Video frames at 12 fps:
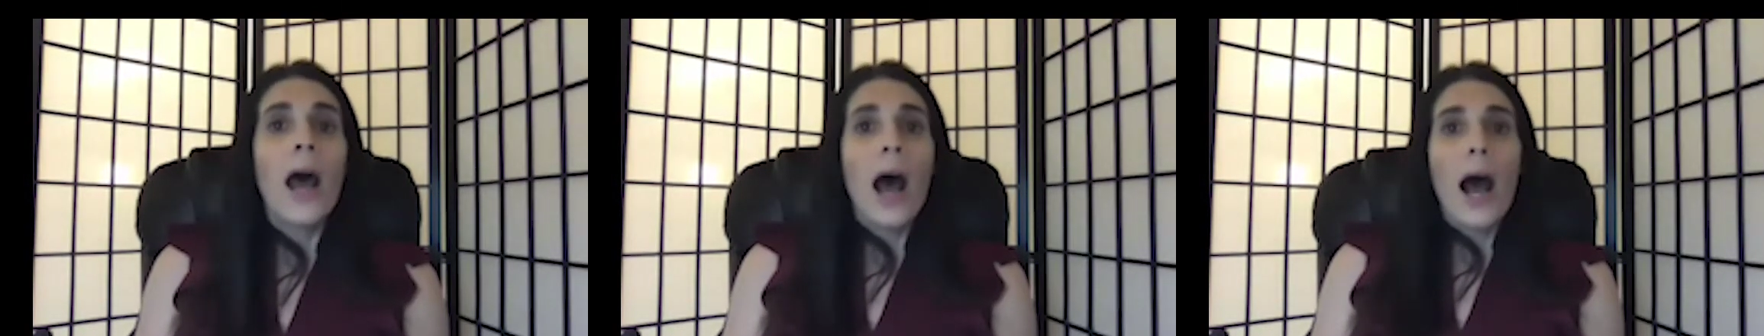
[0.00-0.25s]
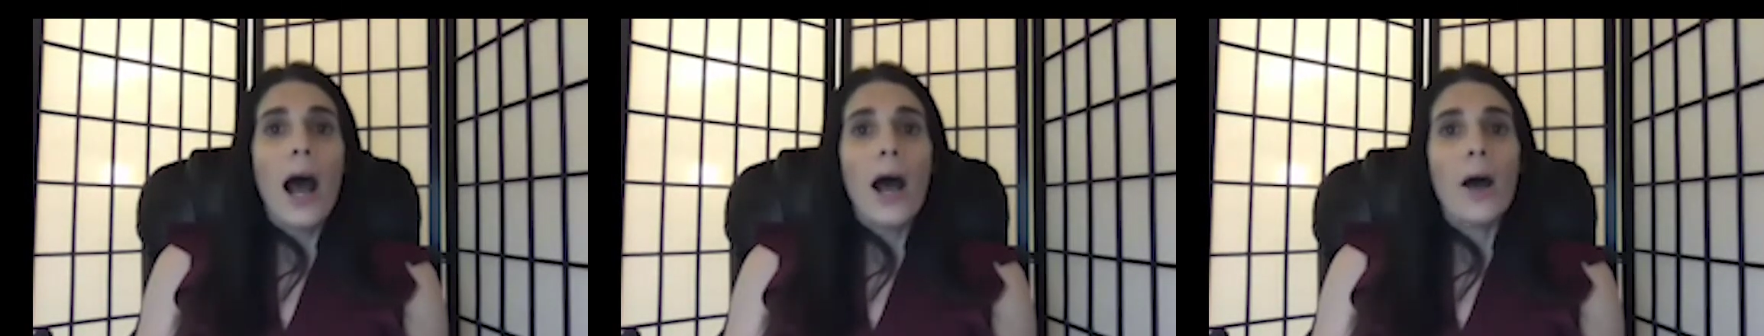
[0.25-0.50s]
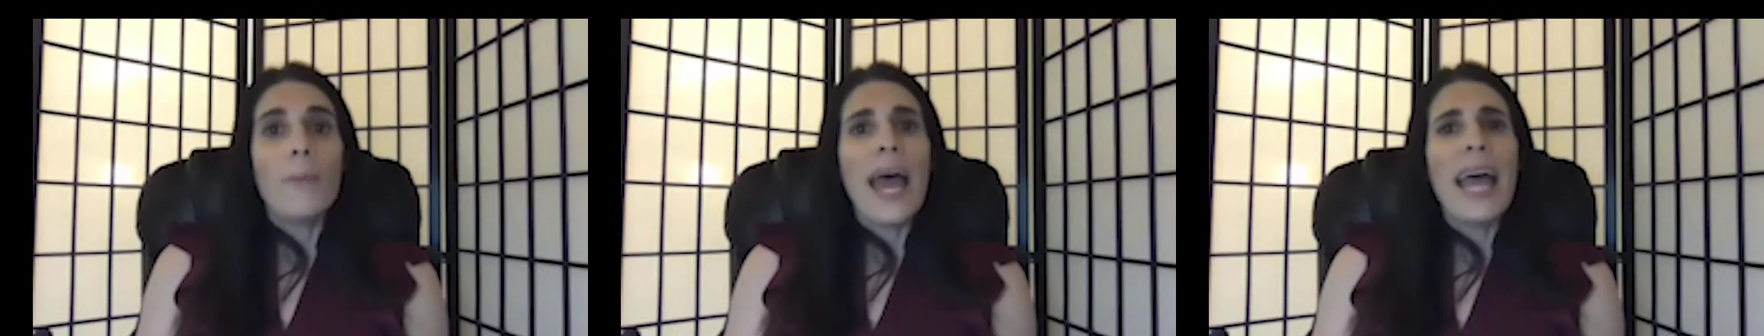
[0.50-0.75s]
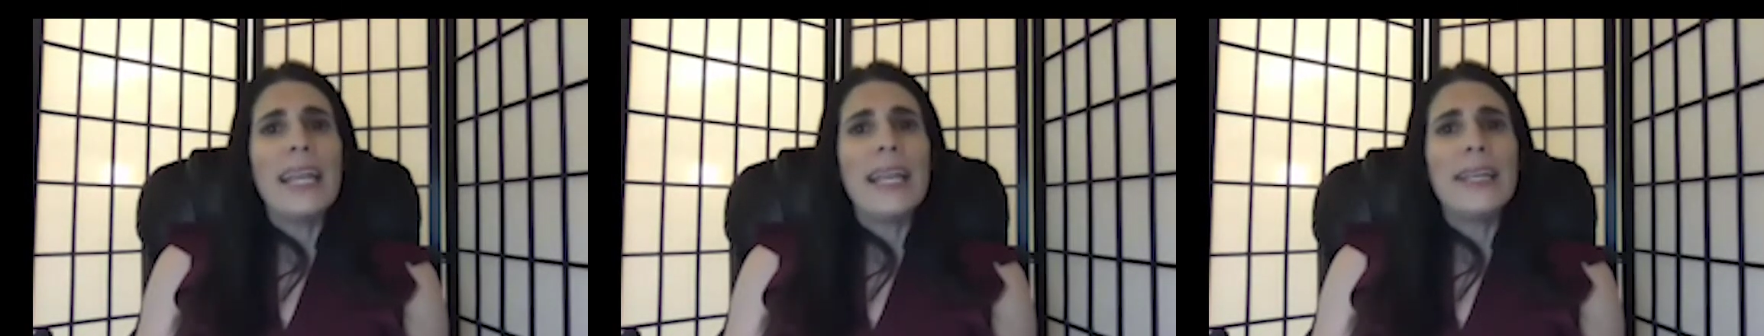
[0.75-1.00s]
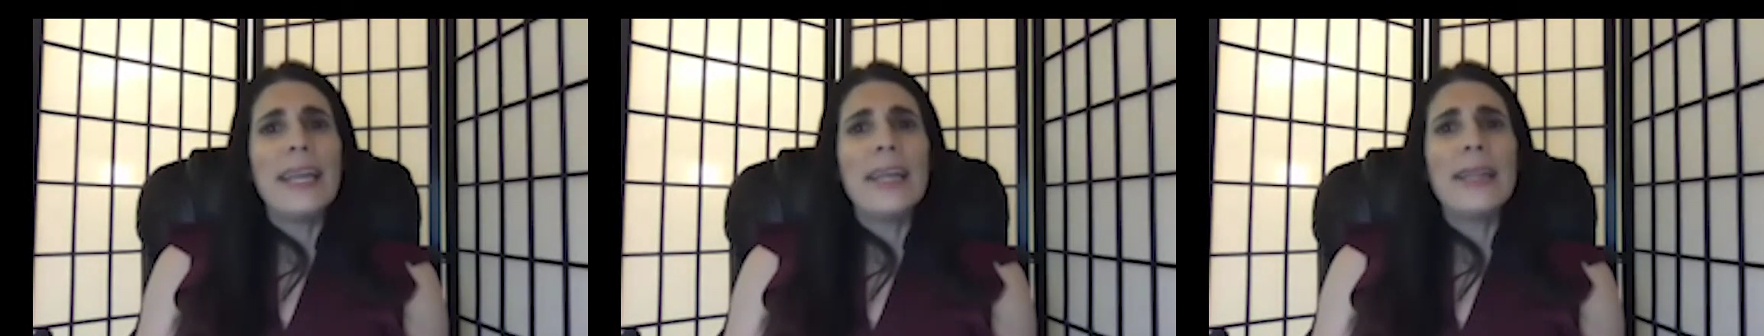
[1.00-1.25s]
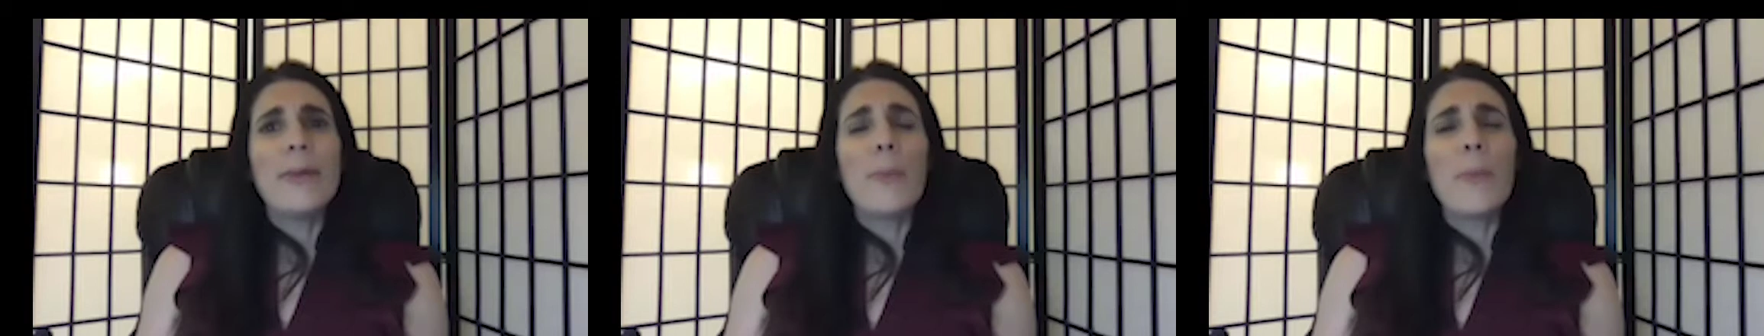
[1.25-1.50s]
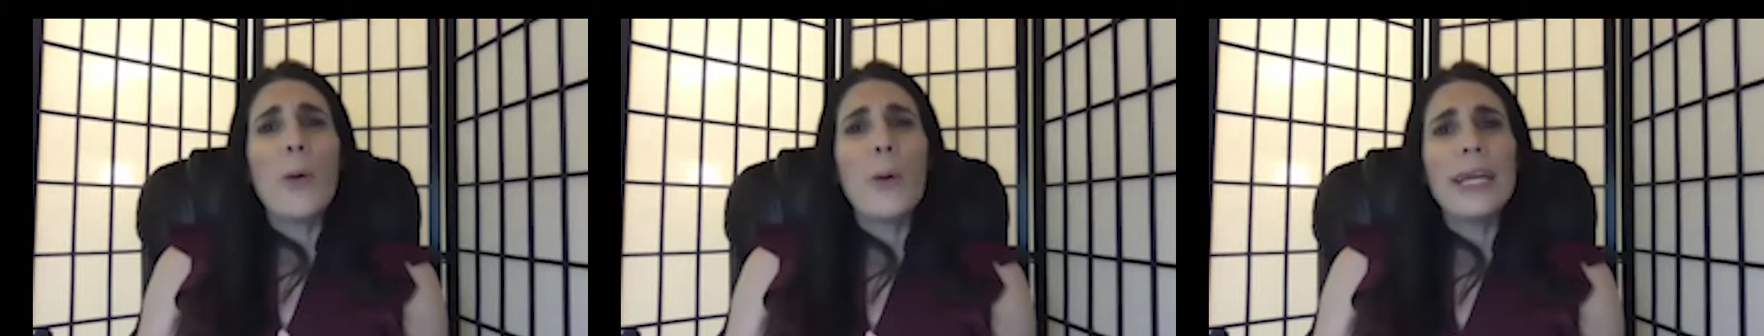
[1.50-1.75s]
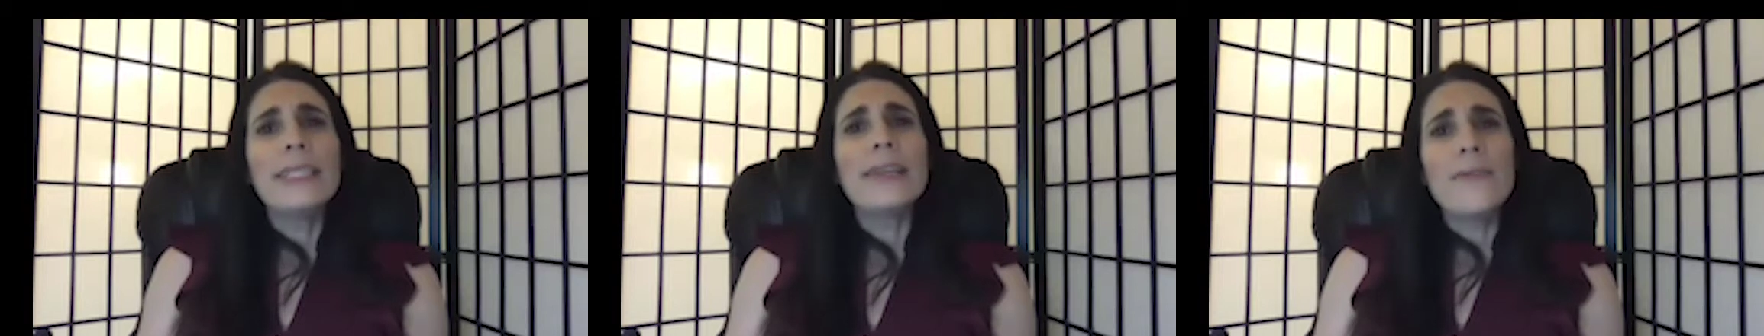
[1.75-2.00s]
The
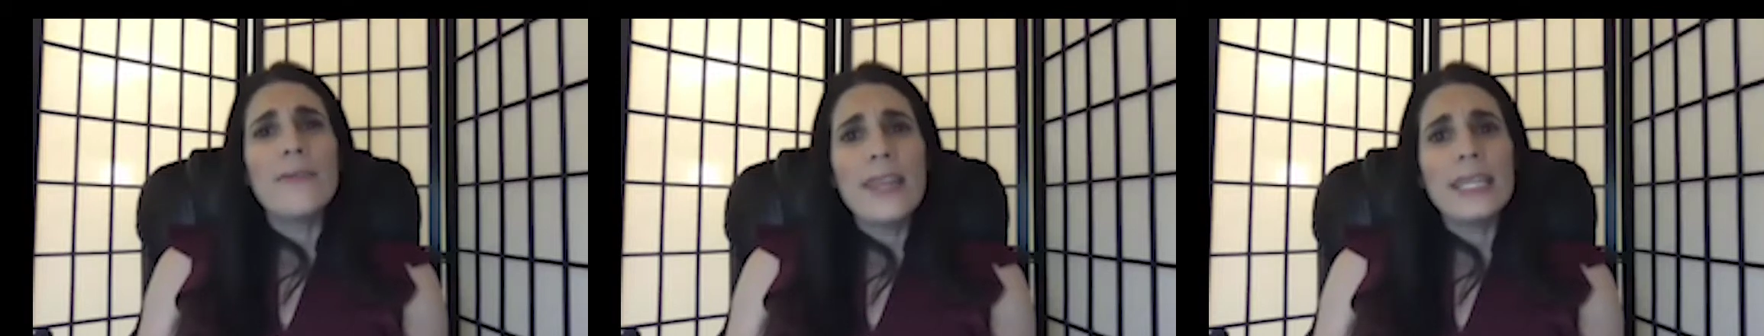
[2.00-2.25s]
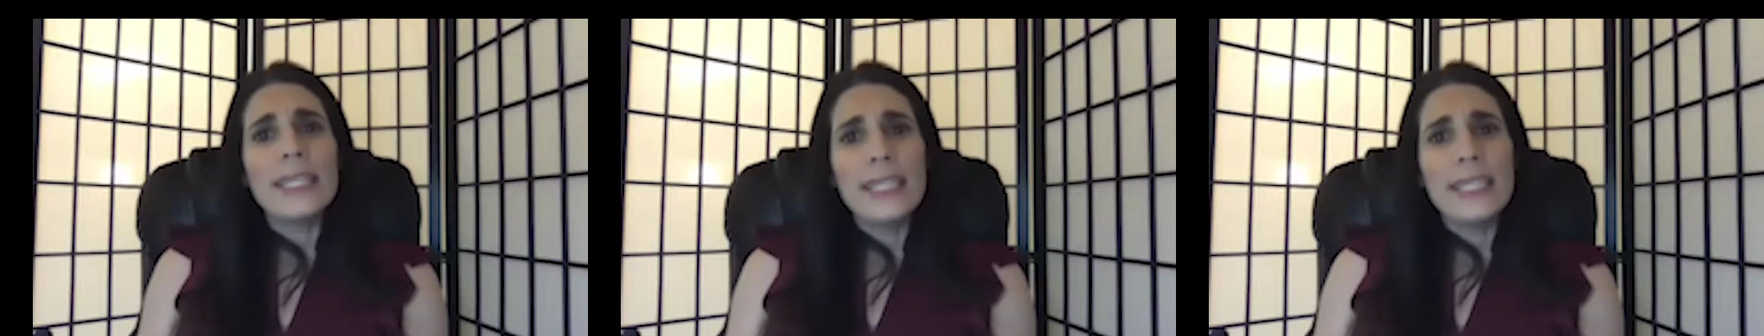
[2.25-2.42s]
point of this